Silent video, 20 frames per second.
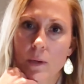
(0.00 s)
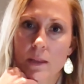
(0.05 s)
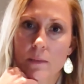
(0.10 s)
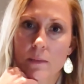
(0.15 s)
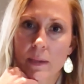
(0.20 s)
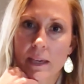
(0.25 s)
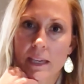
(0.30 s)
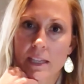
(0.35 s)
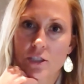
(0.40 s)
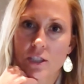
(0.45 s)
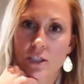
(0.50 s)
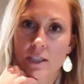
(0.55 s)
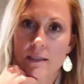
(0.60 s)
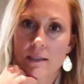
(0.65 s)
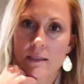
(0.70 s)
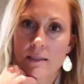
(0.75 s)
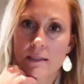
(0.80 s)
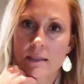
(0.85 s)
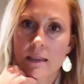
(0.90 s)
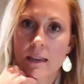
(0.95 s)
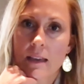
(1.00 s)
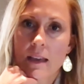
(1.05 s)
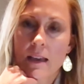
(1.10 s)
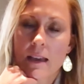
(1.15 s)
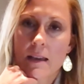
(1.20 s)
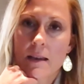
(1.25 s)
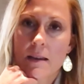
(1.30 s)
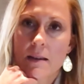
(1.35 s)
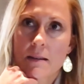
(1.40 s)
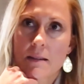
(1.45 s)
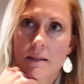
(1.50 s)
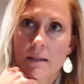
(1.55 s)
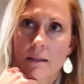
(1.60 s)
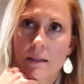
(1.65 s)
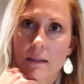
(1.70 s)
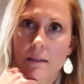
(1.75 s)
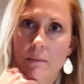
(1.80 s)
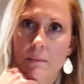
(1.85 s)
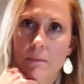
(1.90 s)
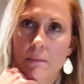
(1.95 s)
patients,
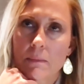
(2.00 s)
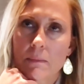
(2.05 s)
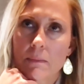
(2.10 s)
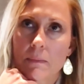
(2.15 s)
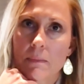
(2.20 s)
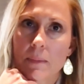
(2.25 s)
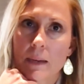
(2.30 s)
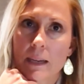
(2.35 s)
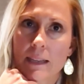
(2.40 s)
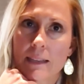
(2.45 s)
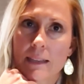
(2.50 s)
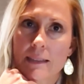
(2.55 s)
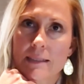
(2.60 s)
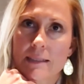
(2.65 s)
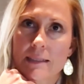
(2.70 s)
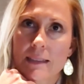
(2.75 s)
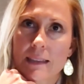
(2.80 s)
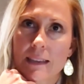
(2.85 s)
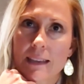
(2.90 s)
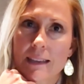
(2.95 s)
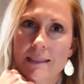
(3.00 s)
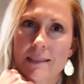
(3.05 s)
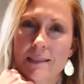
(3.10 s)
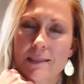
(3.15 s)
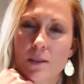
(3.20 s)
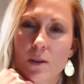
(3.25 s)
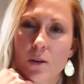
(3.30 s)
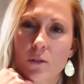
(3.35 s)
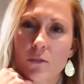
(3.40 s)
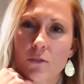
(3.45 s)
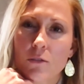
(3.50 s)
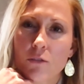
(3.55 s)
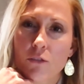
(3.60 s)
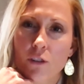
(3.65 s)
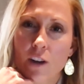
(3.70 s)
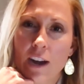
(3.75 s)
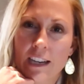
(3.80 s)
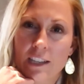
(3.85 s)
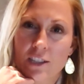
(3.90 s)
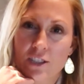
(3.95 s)
but it's so
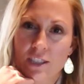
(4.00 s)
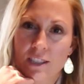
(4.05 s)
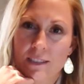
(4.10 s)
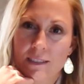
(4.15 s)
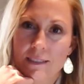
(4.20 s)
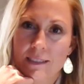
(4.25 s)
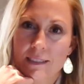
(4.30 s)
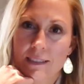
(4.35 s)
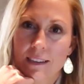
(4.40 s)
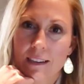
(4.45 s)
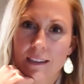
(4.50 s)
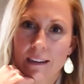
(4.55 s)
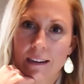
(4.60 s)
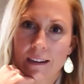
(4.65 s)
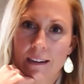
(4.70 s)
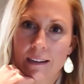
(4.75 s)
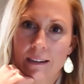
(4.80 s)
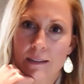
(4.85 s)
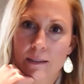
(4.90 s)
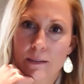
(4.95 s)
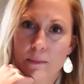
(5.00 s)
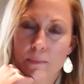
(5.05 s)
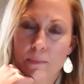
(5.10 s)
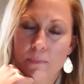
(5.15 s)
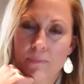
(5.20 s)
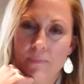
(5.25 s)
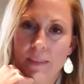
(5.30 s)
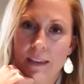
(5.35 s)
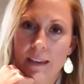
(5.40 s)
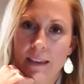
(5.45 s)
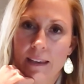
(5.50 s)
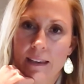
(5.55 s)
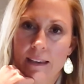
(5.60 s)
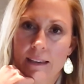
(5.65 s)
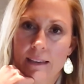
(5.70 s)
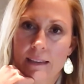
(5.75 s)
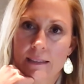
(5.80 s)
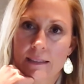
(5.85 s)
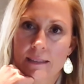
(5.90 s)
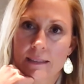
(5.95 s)
fractioned.
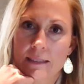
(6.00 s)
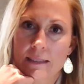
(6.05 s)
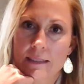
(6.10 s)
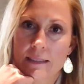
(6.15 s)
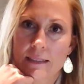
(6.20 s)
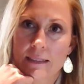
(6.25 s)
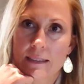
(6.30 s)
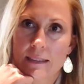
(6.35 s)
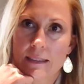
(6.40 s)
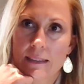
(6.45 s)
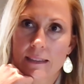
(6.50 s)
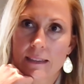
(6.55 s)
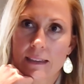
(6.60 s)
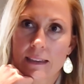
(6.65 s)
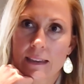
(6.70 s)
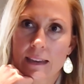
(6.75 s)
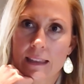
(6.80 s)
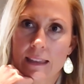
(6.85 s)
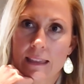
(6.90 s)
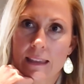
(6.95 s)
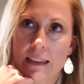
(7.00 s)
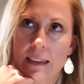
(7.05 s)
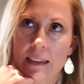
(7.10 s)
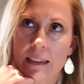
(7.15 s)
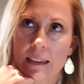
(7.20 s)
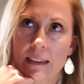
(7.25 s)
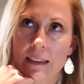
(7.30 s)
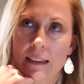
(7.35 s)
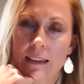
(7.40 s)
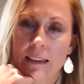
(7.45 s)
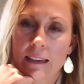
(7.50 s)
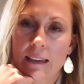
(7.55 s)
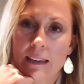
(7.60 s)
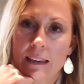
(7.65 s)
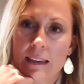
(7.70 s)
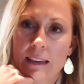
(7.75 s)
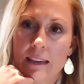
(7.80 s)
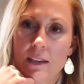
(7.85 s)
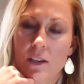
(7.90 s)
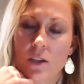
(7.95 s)
And I think,
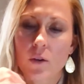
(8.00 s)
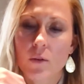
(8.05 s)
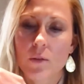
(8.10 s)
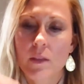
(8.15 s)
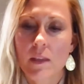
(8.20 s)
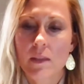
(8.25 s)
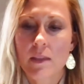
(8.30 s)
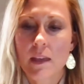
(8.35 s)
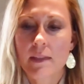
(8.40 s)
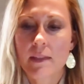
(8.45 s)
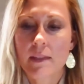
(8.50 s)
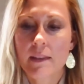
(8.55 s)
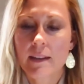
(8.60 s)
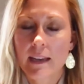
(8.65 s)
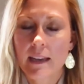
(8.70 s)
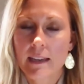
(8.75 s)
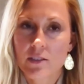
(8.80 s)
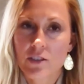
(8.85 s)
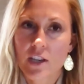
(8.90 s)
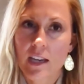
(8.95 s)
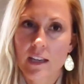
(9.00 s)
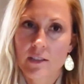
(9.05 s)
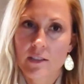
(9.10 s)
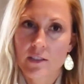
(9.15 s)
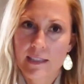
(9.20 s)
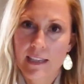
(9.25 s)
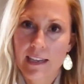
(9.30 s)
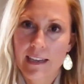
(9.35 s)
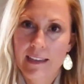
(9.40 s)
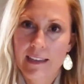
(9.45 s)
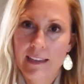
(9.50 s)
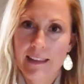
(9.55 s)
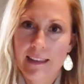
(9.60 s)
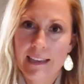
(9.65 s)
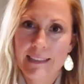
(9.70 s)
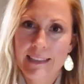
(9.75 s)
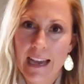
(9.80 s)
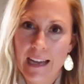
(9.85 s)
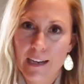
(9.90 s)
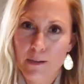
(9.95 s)
then the next challenge is getting that
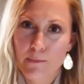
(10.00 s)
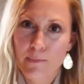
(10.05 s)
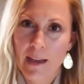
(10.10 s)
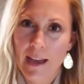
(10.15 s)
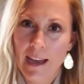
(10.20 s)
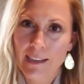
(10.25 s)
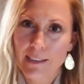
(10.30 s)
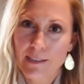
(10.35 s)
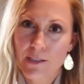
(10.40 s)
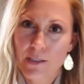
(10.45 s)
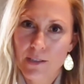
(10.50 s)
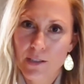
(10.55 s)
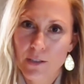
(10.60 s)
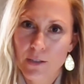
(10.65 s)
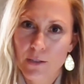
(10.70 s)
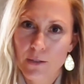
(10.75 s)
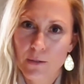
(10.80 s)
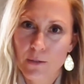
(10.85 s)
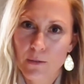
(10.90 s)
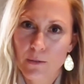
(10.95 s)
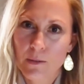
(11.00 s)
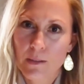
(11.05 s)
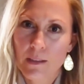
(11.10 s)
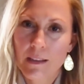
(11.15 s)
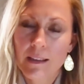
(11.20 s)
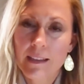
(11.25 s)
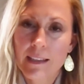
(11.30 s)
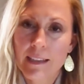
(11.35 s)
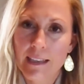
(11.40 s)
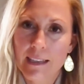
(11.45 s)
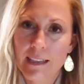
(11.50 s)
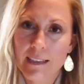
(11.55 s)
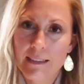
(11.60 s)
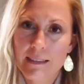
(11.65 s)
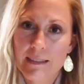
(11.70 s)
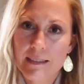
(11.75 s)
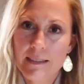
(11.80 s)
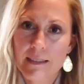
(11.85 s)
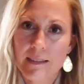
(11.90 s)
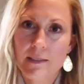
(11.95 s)
data back to
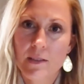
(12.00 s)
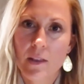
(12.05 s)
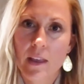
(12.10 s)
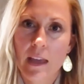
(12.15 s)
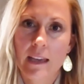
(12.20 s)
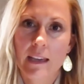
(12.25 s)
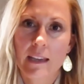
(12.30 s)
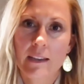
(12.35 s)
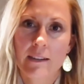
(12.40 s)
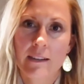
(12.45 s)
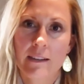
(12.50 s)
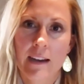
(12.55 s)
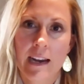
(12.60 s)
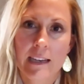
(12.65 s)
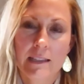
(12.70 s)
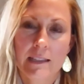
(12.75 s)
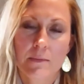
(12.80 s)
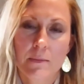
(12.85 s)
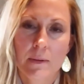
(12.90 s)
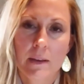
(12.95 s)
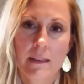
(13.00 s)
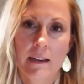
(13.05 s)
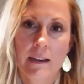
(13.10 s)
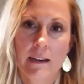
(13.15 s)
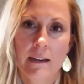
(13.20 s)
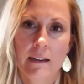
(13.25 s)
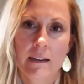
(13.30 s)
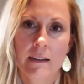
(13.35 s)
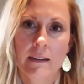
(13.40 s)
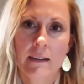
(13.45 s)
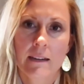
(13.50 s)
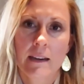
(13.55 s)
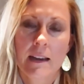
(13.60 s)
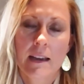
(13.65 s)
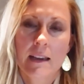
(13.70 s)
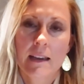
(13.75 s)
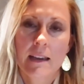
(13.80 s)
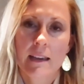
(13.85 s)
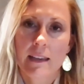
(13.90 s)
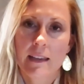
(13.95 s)
clinics so that interacts with their
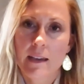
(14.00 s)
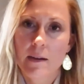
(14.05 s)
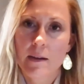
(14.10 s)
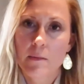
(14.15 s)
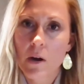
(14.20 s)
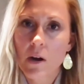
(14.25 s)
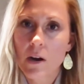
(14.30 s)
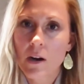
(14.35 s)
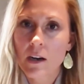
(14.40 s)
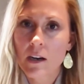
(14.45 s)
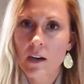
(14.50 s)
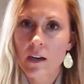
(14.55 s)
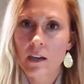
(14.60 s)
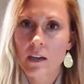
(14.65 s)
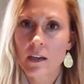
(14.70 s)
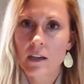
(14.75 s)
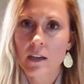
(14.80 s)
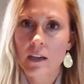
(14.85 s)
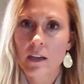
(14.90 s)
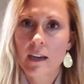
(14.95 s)
EMR,